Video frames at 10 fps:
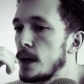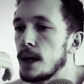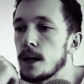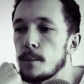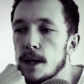
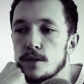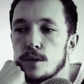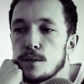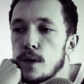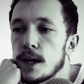and a matter
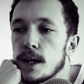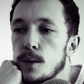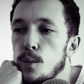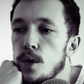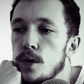of
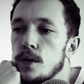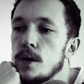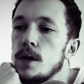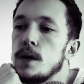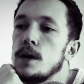finding what
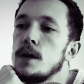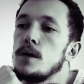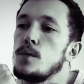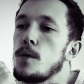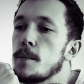
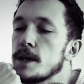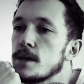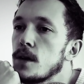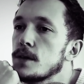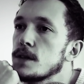means
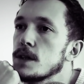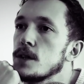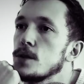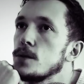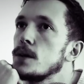a lot to
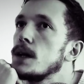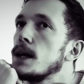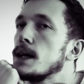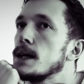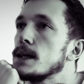you
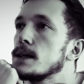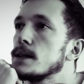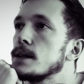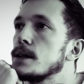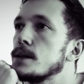
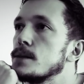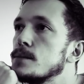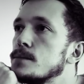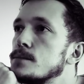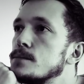
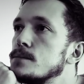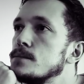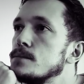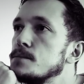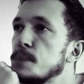and
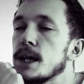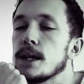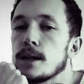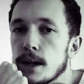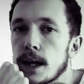
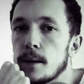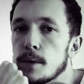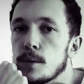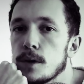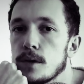being
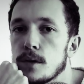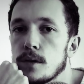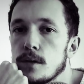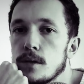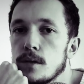happy with
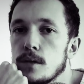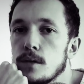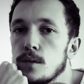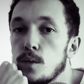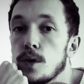
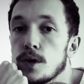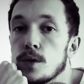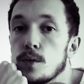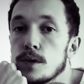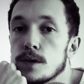what
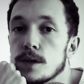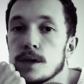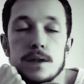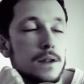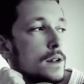you want to
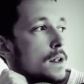do.